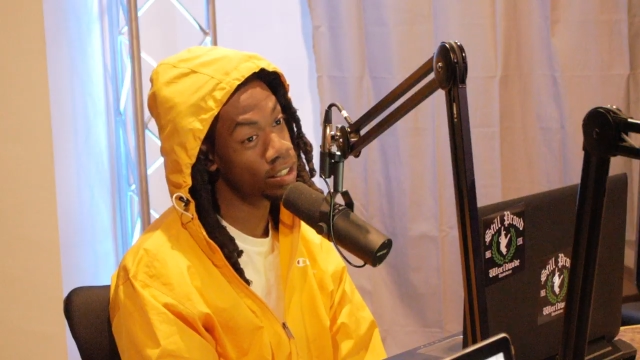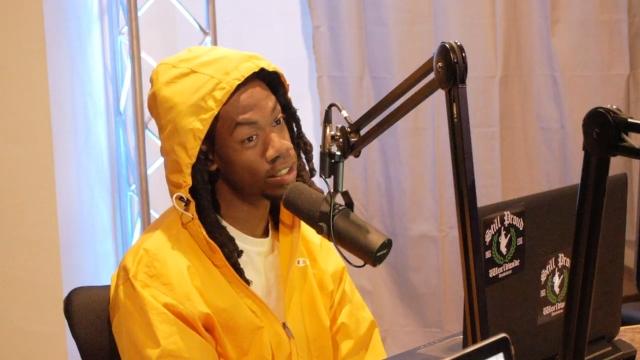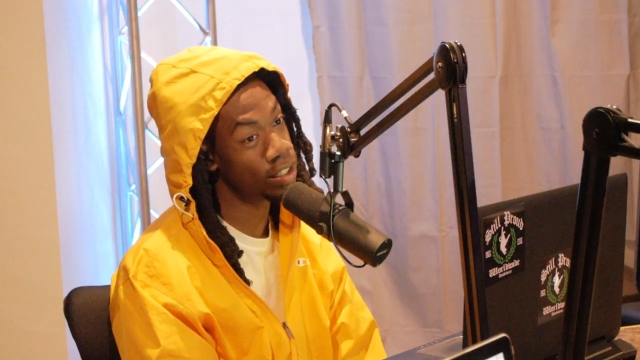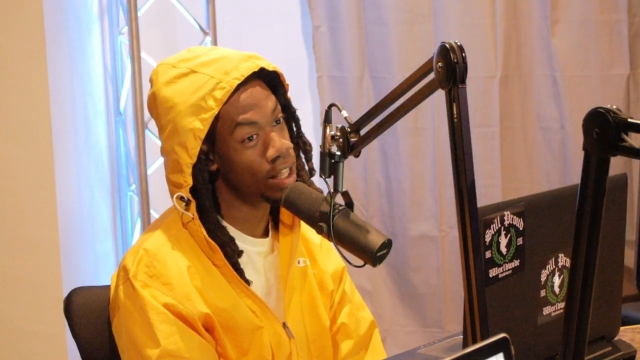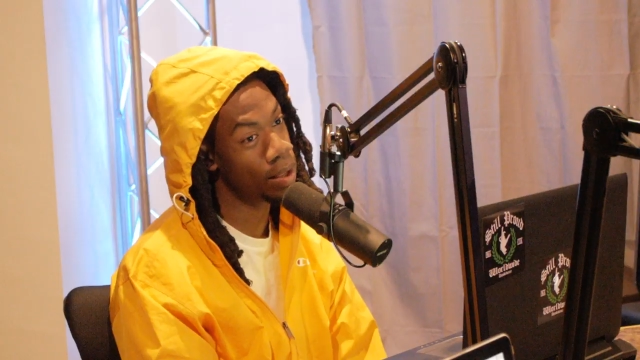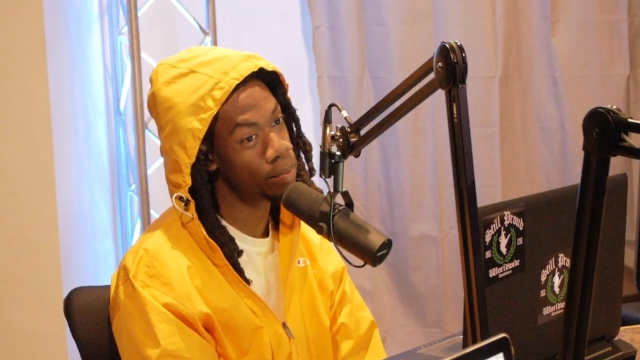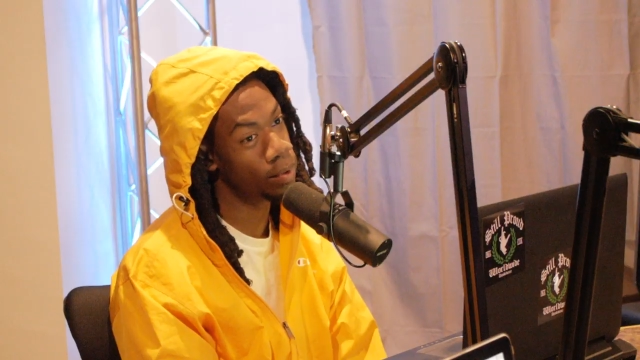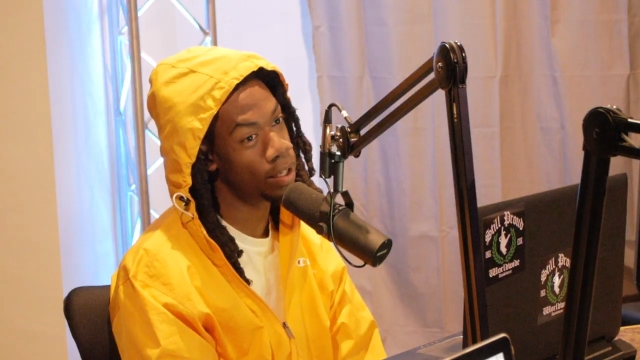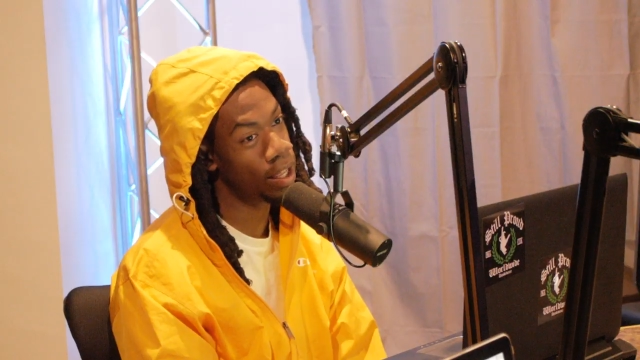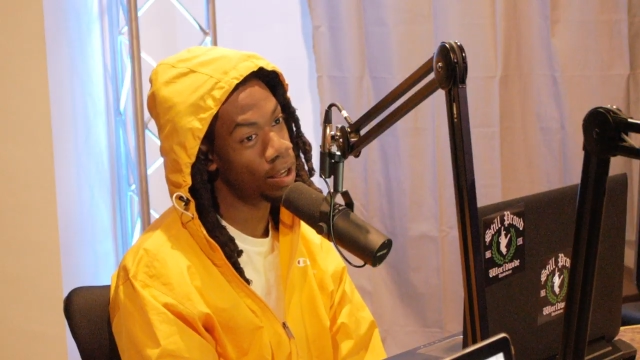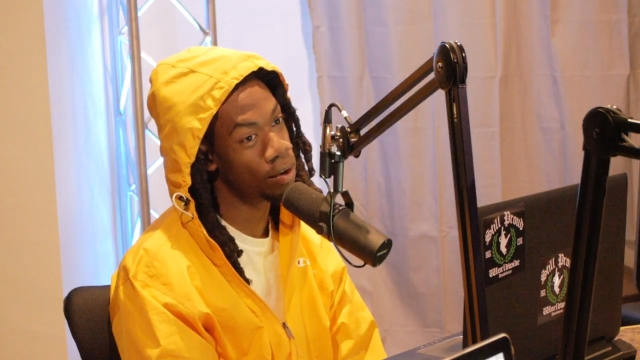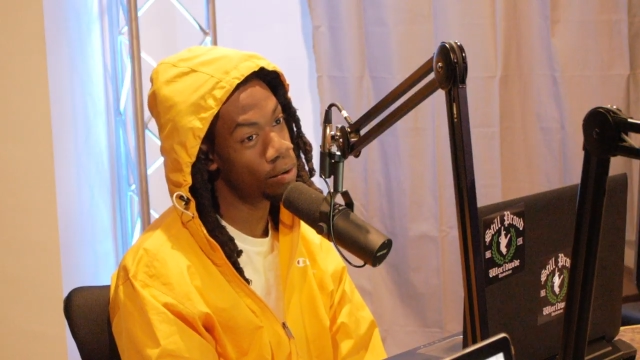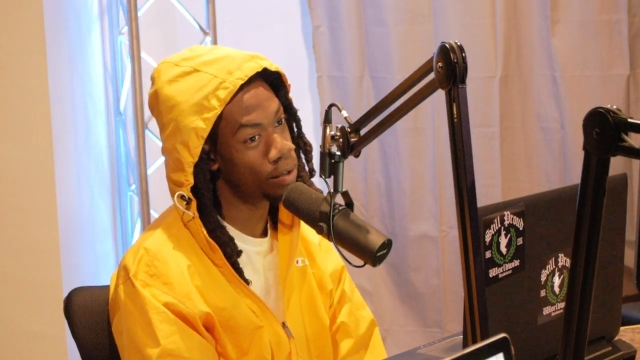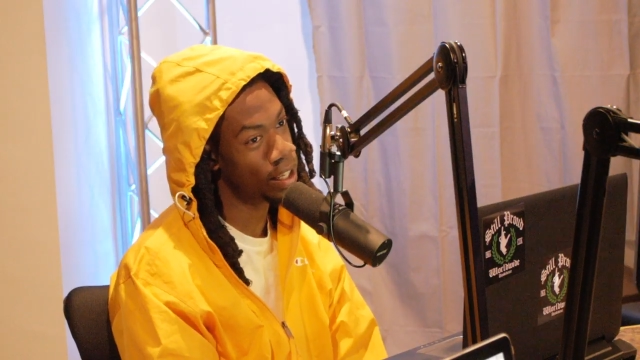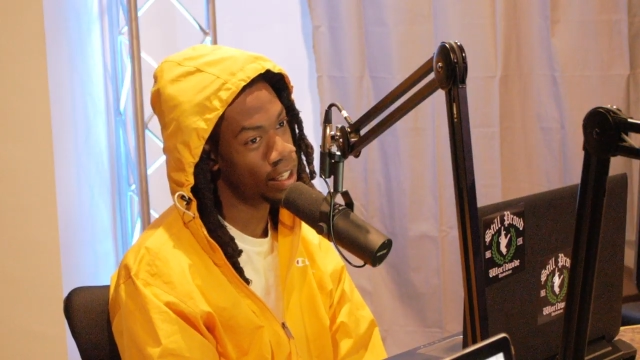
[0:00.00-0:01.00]
to just like be
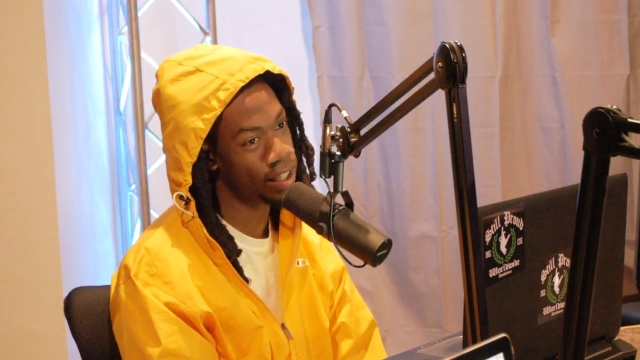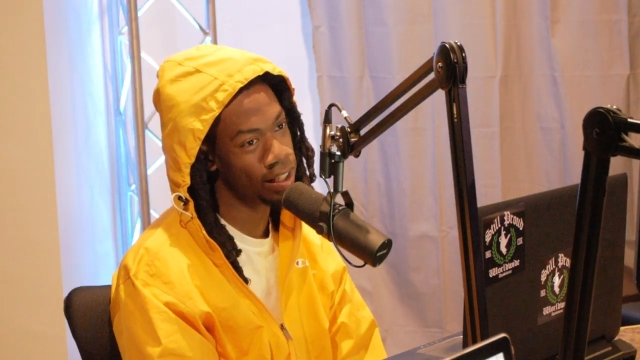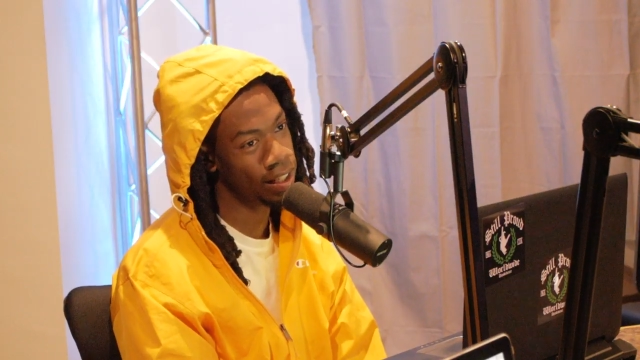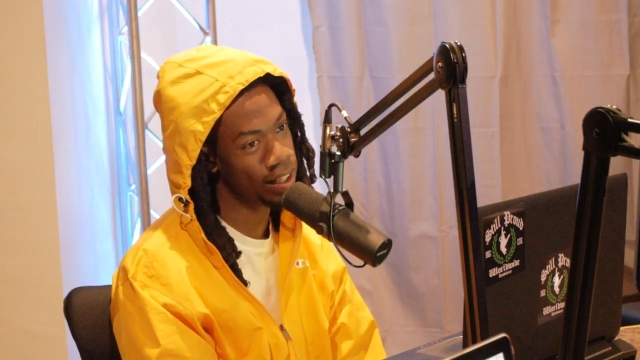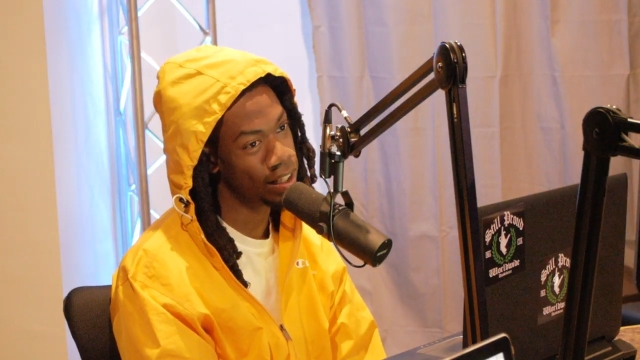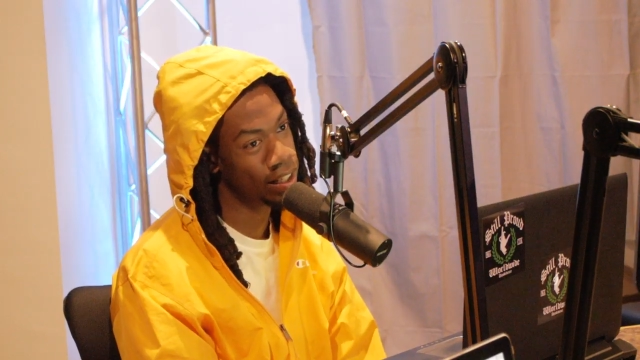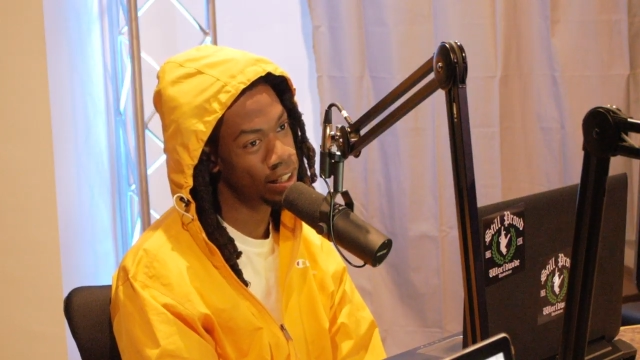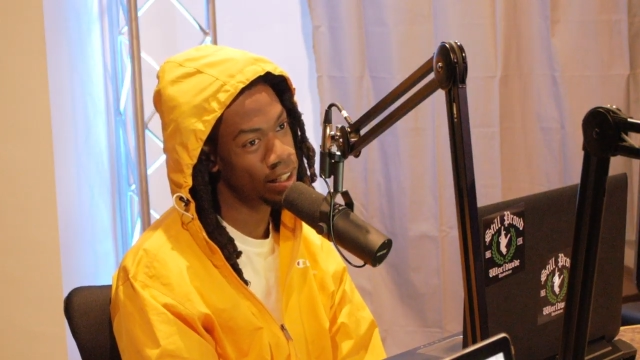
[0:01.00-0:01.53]
like, okay,